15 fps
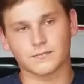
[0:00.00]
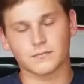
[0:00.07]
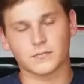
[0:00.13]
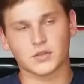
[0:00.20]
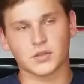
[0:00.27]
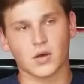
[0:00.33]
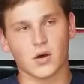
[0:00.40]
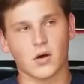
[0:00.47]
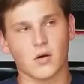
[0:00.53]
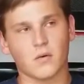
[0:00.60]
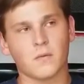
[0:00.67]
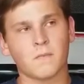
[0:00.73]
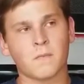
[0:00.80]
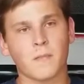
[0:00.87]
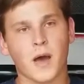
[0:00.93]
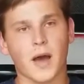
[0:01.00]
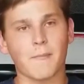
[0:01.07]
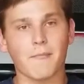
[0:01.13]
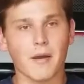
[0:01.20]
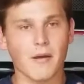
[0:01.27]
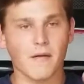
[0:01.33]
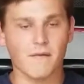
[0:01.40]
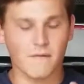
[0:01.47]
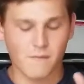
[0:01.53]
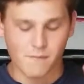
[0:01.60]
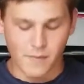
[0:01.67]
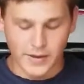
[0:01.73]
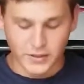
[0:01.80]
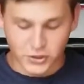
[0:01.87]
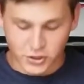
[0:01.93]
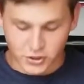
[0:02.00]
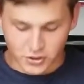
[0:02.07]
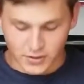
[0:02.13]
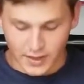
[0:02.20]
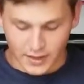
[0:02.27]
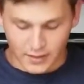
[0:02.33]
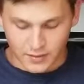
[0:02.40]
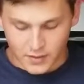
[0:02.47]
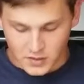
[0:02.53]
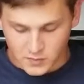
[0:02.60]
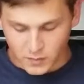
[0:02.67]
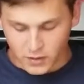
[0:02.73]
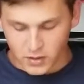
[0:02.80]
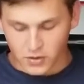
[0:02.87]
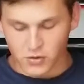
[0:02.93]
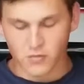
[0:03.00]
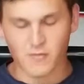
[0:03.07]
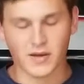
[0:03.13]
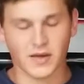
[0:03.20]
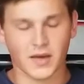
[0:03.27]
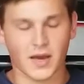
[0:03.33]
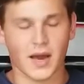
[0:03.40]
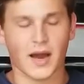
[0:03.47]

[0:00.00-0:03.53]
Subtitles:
So I make sure that in this part you make it